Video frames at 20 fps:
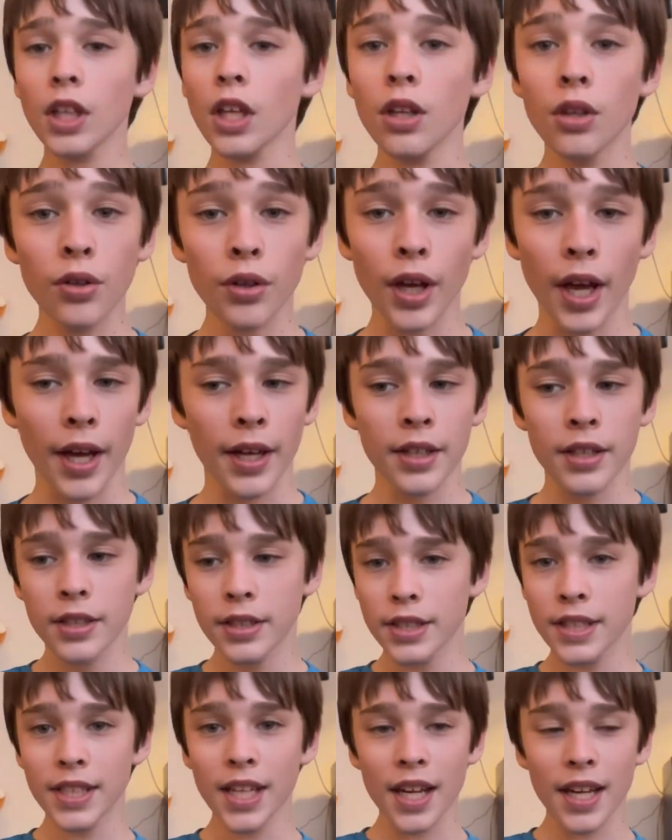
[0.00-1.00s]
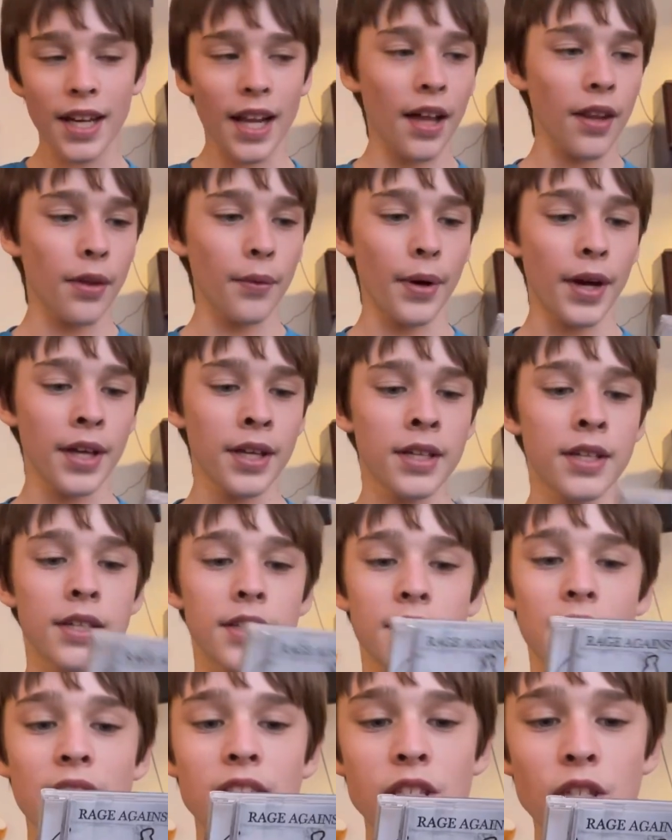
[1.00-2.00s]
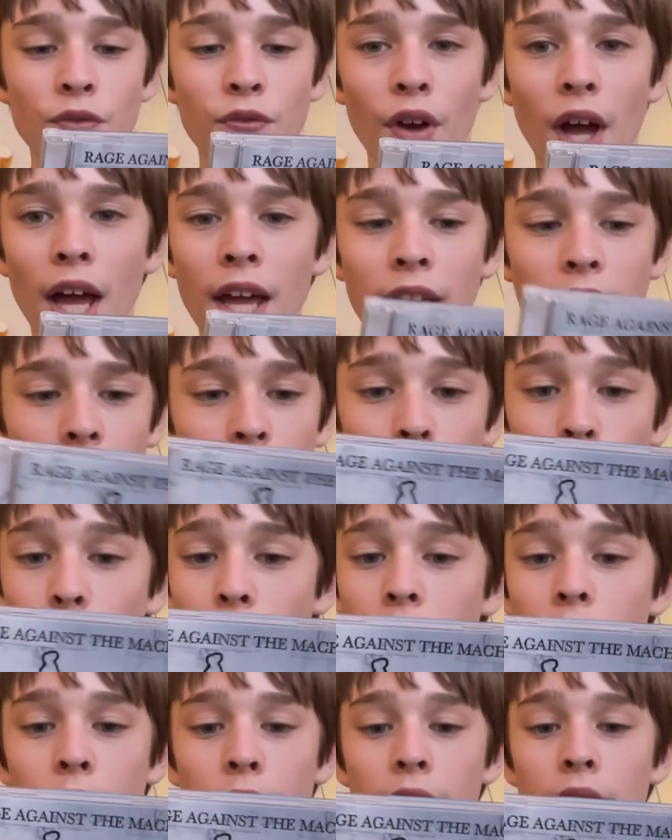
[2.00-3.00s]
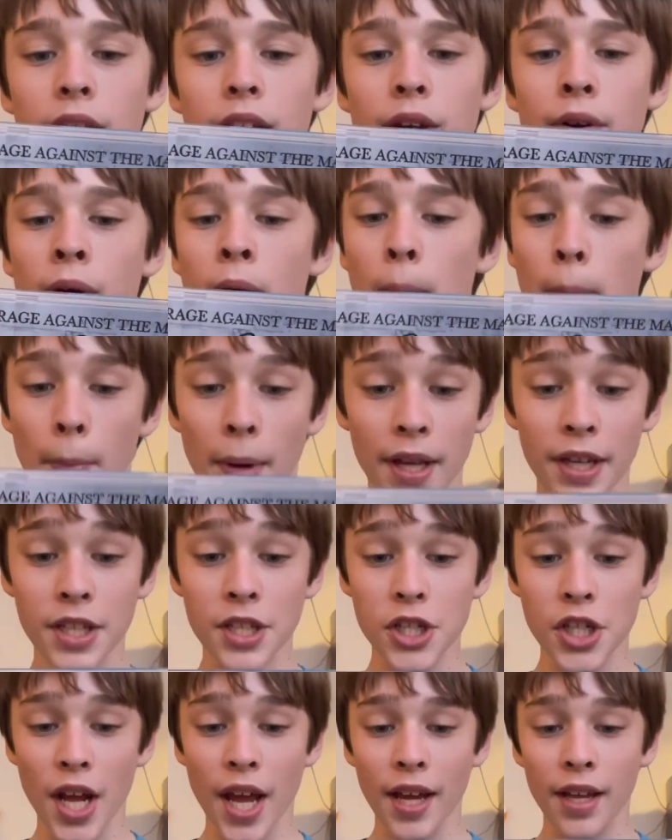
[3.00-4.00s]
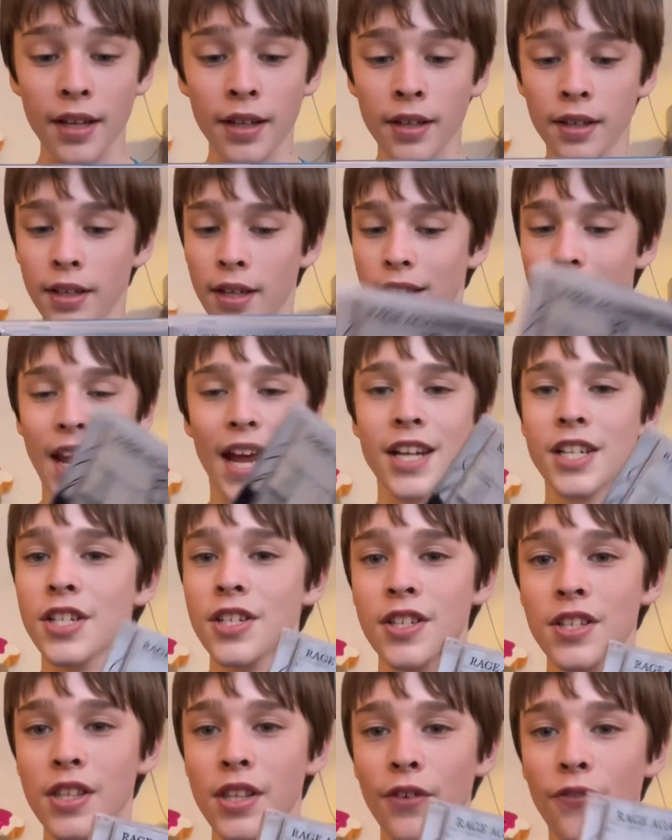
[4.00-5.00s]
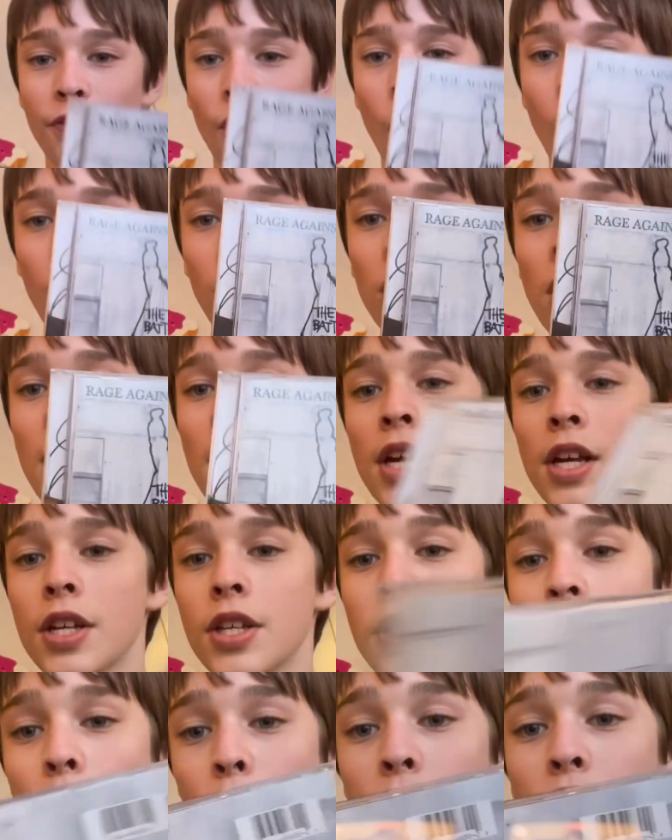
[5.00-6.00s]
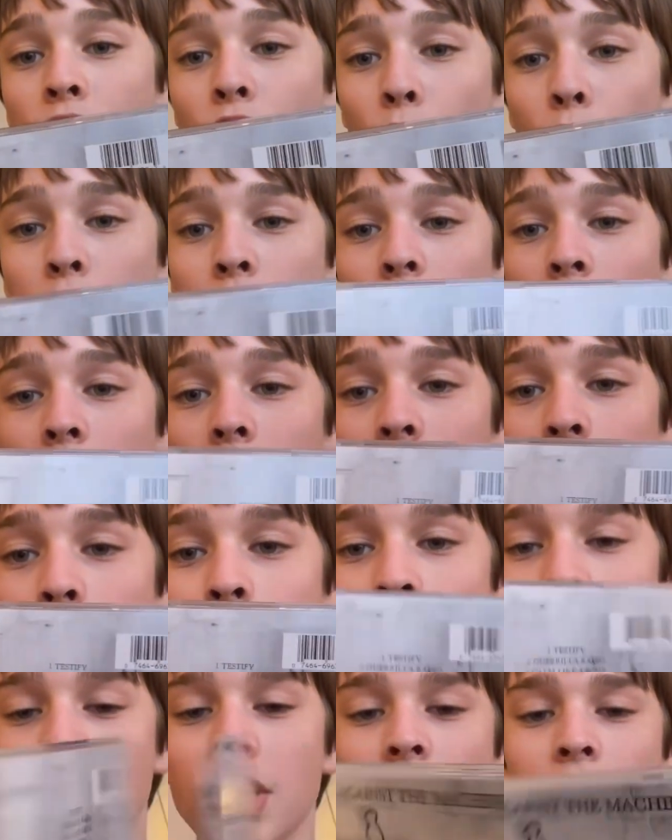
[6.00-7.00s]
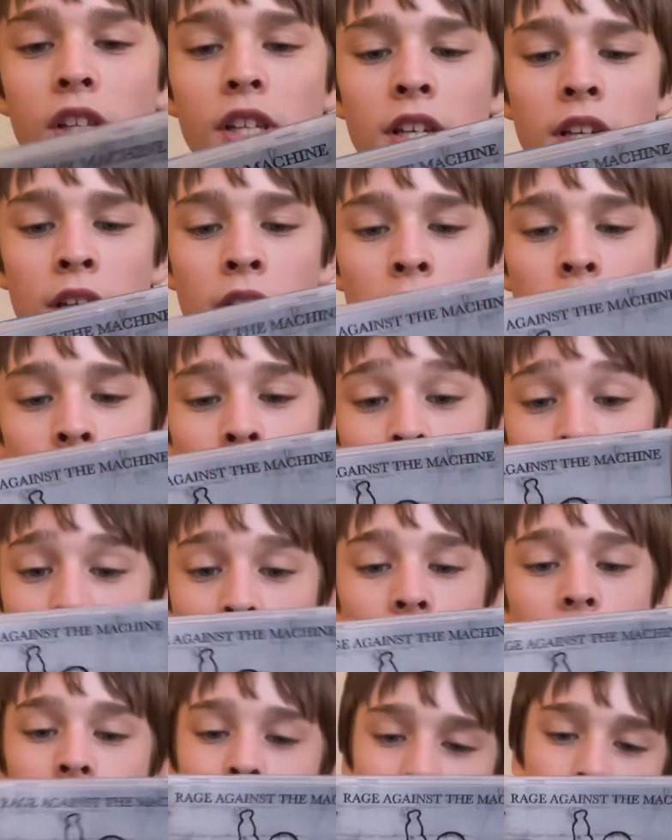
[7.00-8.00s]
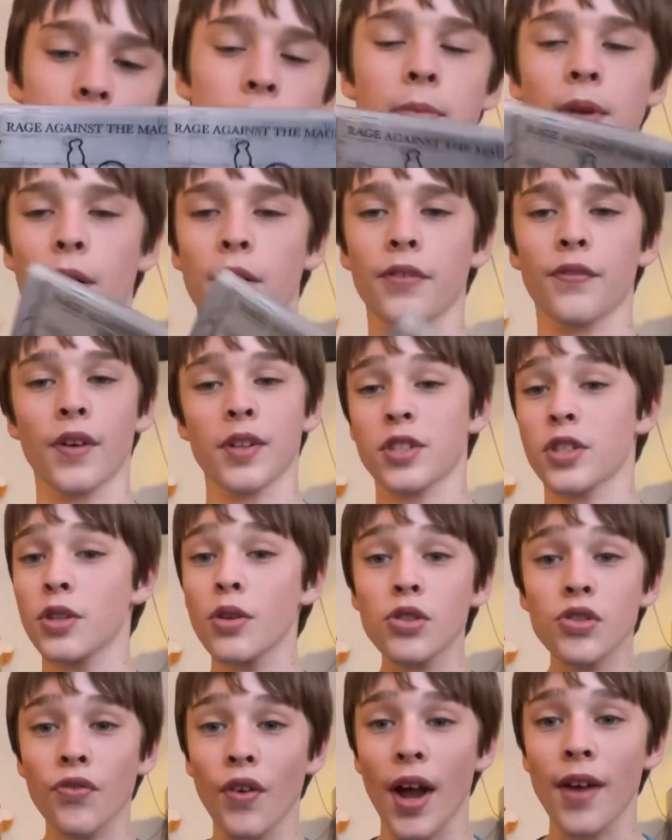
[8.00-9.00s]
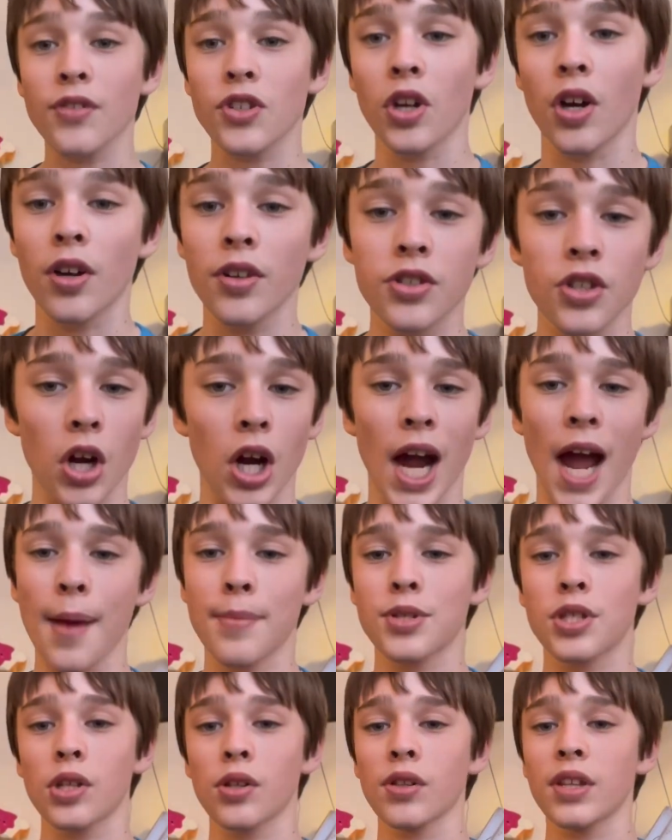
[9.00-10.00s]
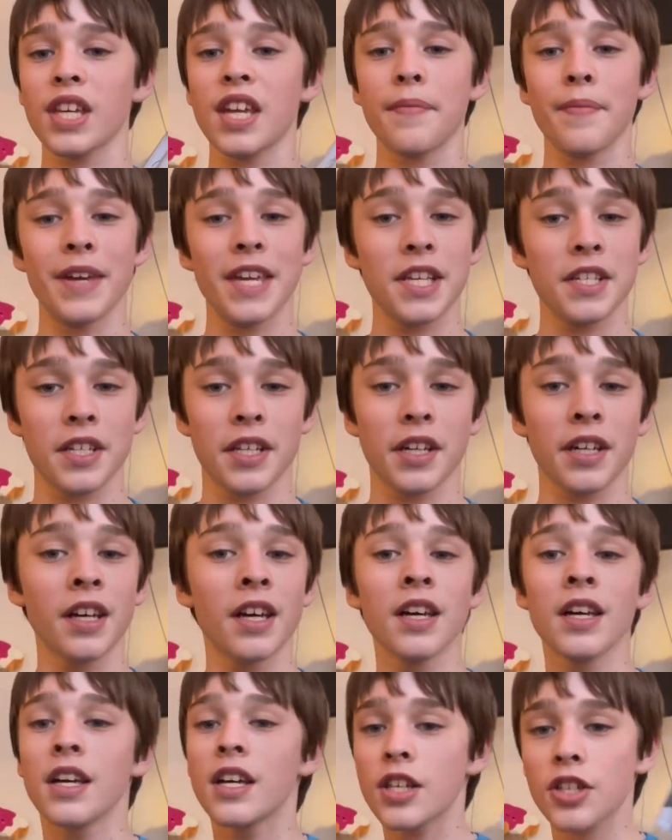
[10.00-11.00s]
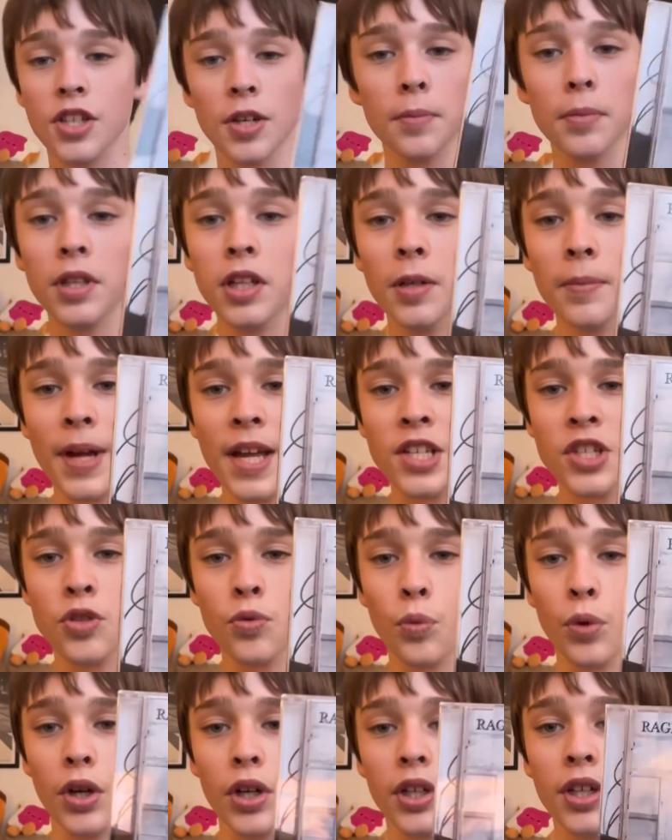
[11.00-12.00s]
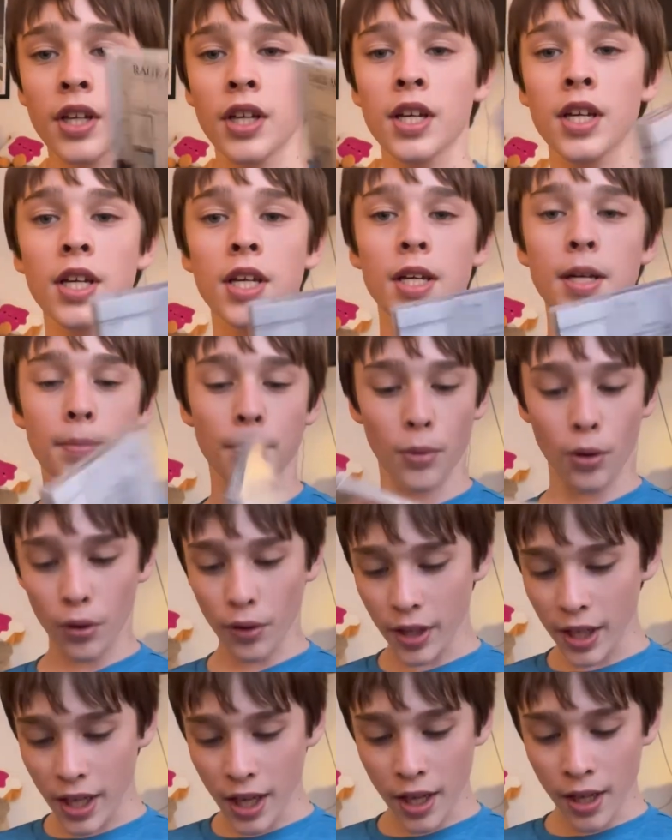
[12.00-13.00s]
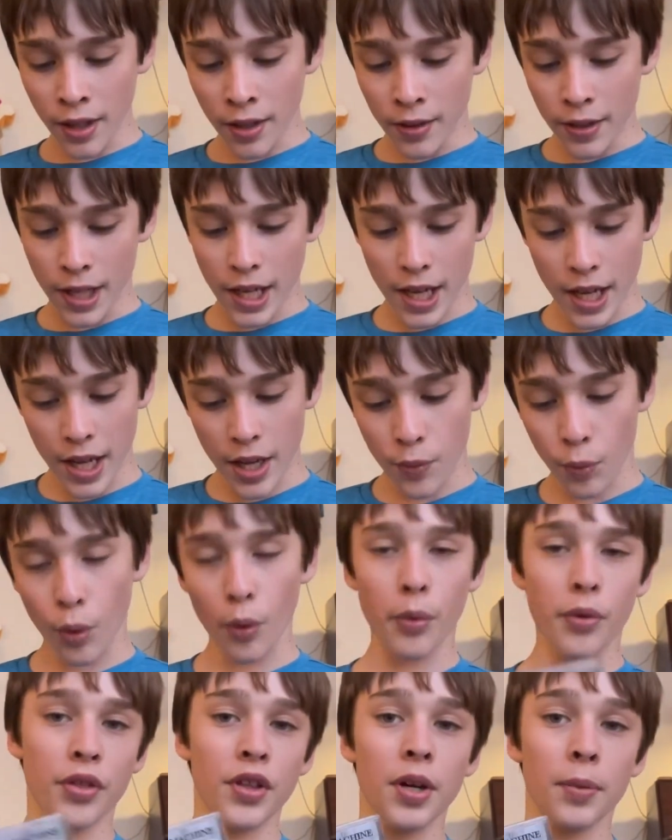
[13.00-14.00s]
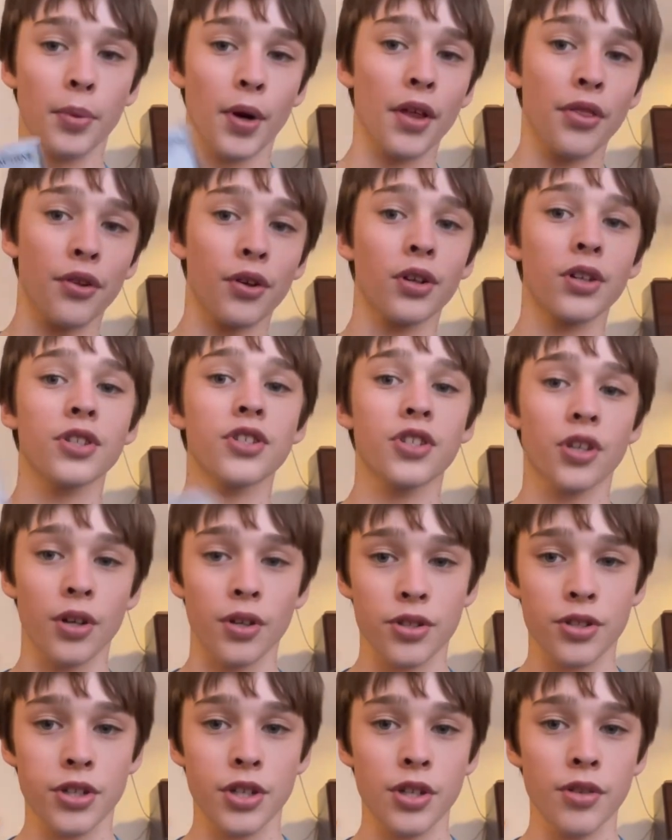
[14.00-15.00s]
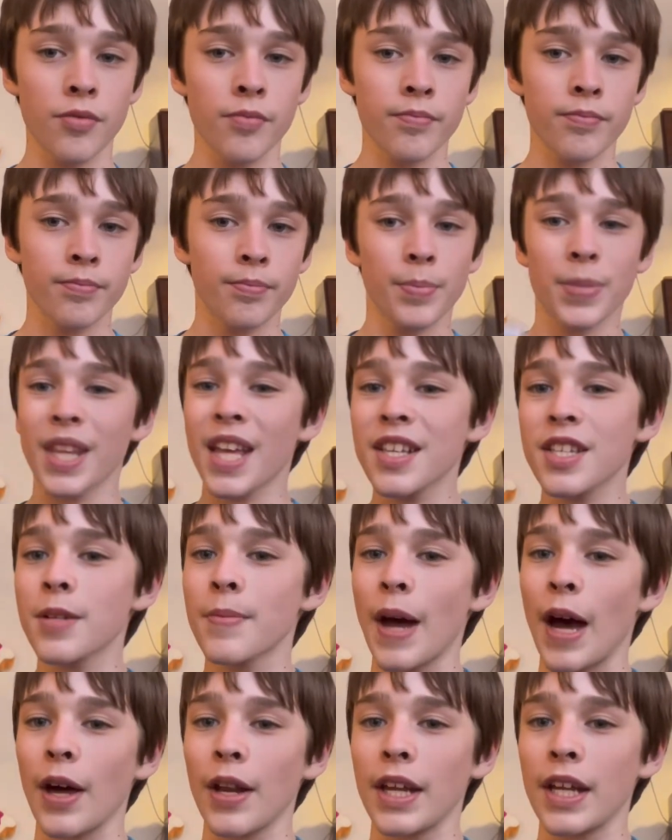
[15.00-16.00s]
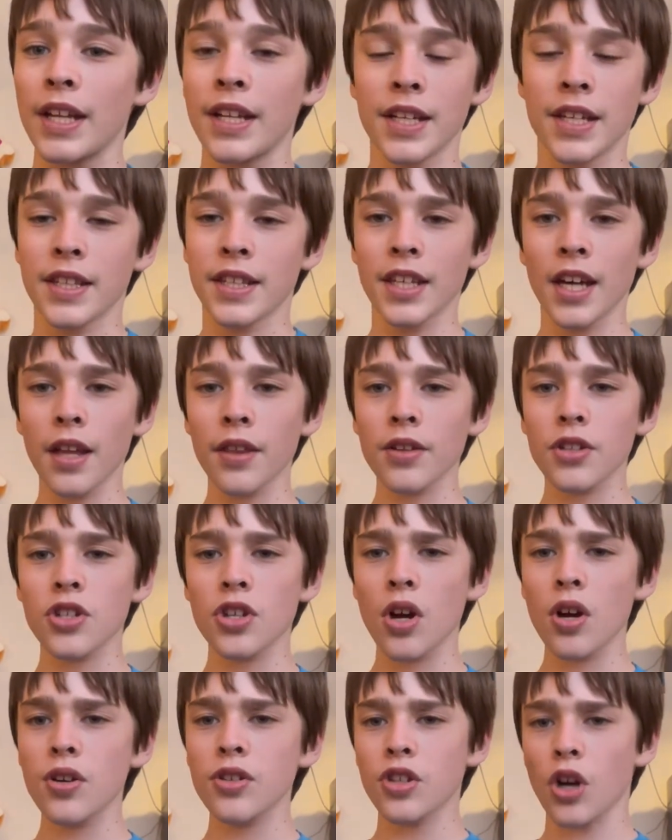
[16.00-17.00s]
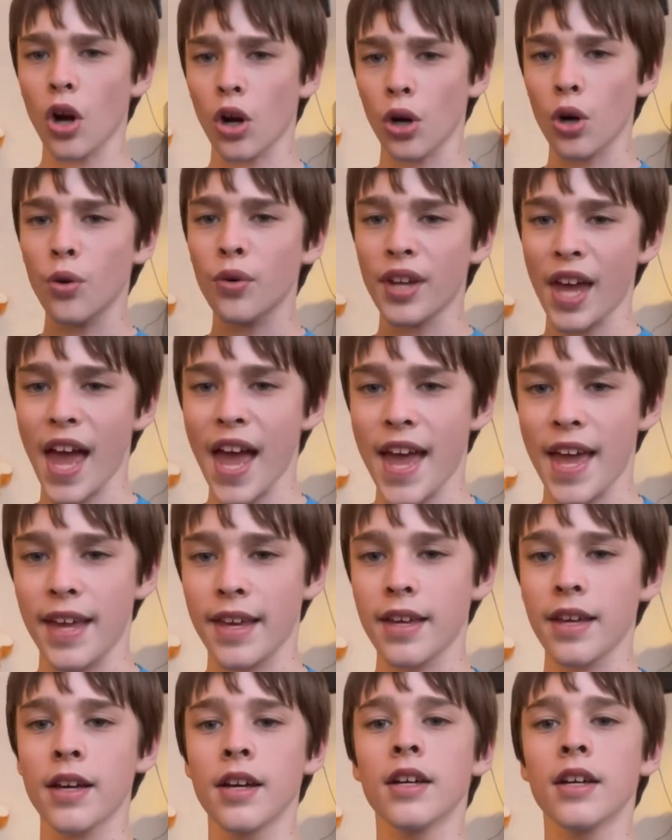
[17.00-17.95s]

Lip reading: Okay, to get it out of the way, Testify, Guerrilla Radio, Mic Check, and Ashes in the Fall, those 4 songs especially, and Sleep Now in the Fire. So those 5 songs are absolutely amazing. Some of their best work. Maria and War Within a Breath are good songs too, but that's about it. The other songs are okay.